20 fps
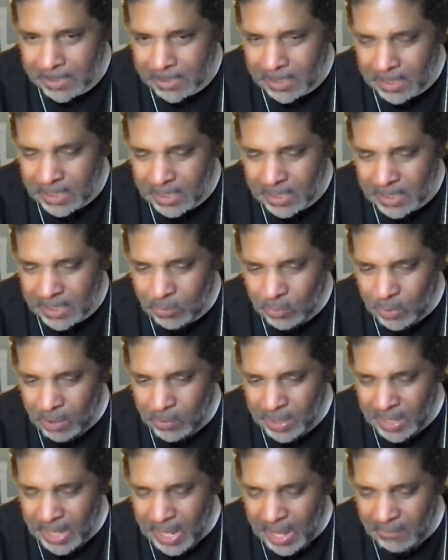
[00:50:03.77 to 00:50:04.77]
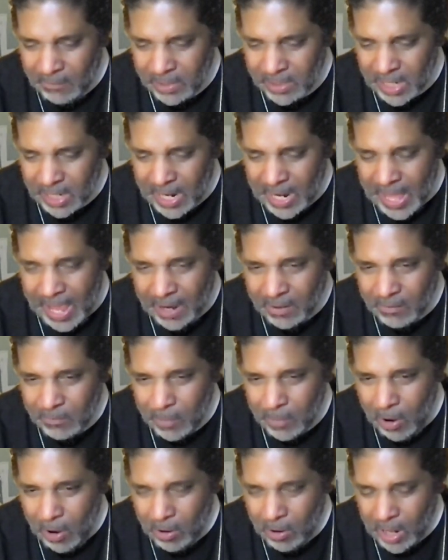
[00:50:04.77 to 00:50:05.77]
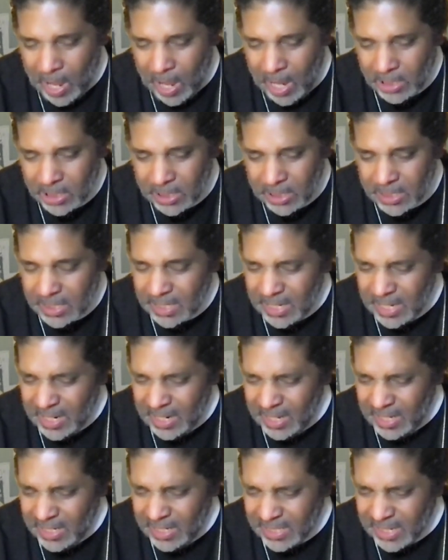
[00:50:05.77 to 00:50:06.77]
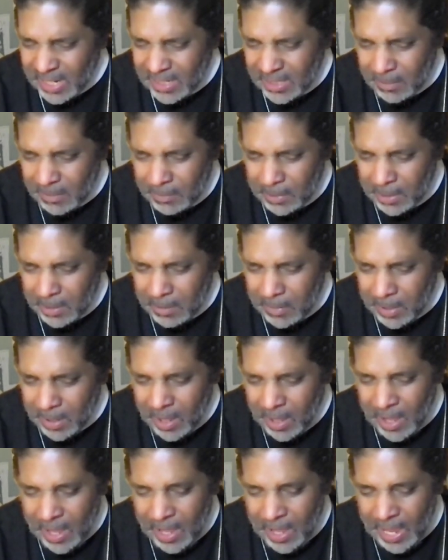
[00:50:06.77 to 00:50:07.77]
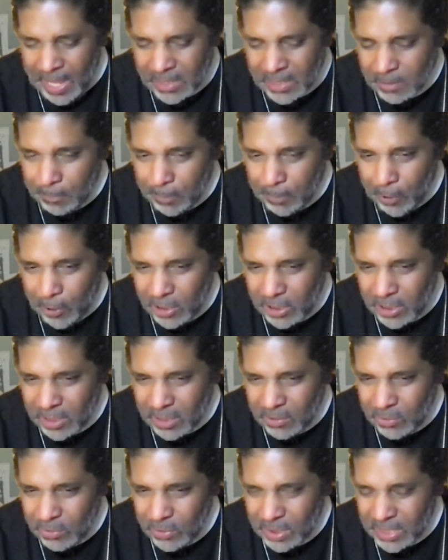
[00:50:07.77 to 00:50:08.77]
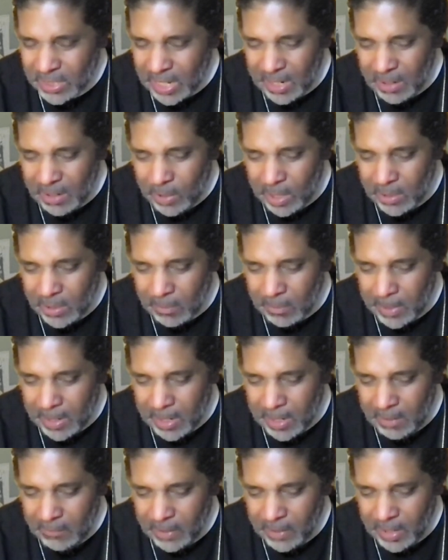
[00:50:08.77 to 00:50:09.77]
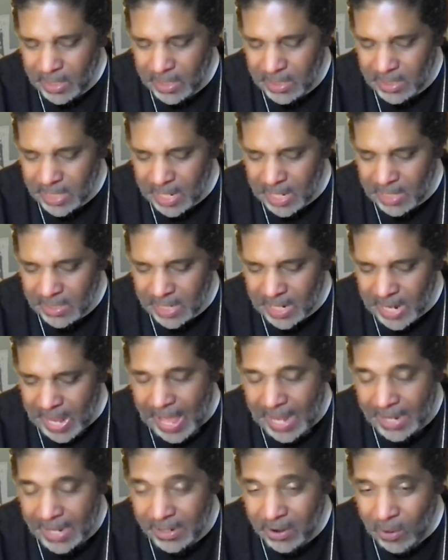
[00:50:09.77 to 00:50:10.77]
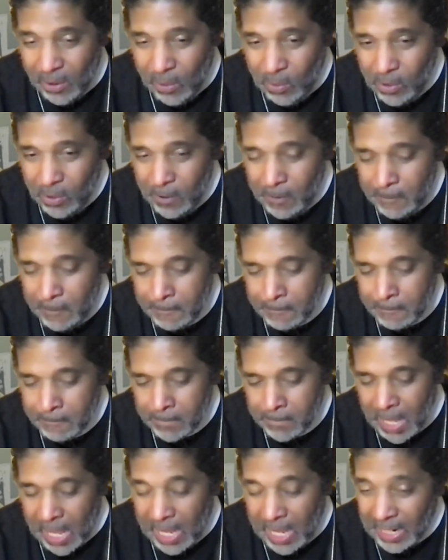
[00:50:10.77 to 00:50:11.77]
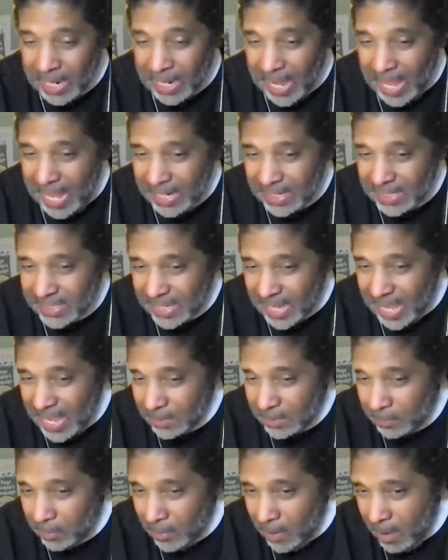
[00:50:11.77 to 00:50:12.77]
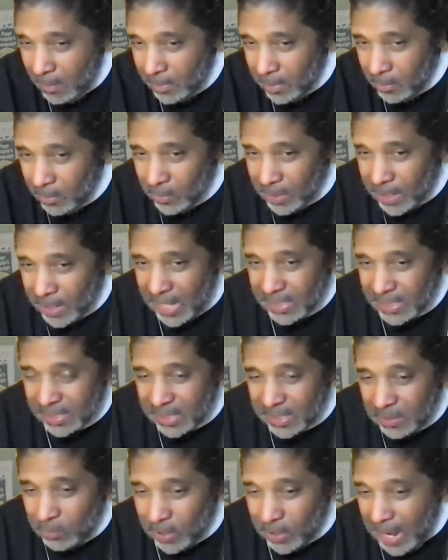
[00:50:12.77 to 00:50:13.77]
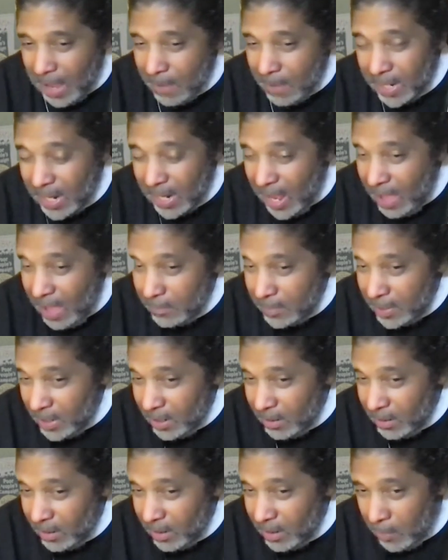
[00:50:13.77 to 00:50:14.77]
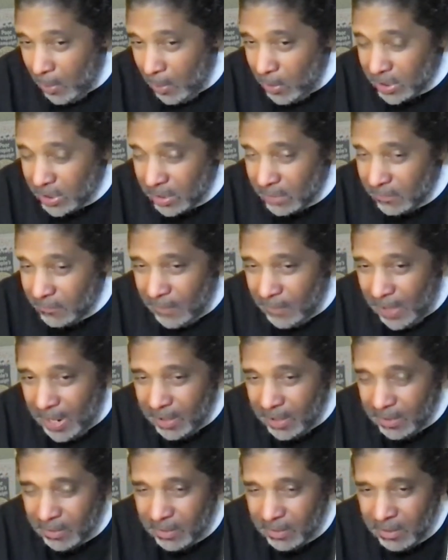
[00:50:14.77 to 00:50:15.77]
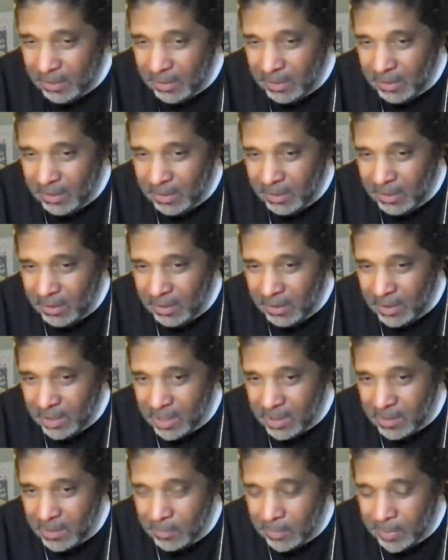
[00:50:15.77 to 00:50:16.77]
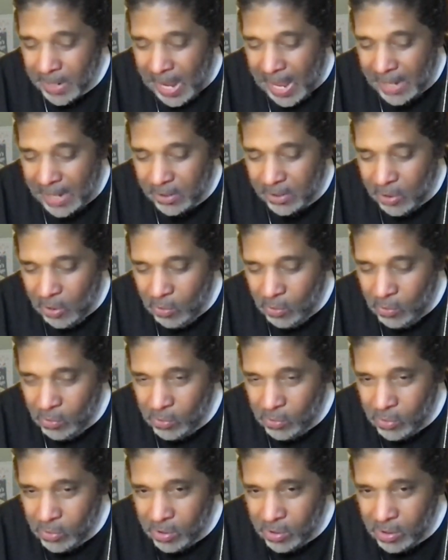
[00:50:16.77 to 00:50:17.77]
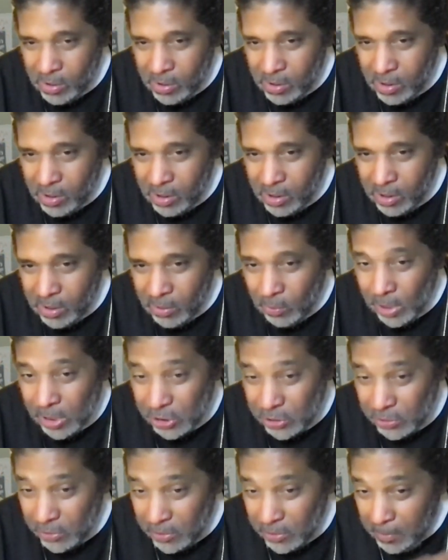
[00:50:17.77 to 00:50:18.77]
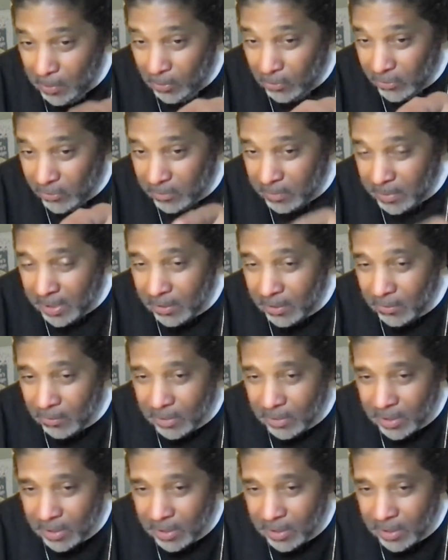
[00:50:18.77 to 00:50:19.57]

He said, What we have is a lack of moral consciousness. And then he said something to me. As a person who said he wasn't a believer, he says, And I know a God sized problem when I see one. I may not be a person of faith, but I know what you're supposed to be doing.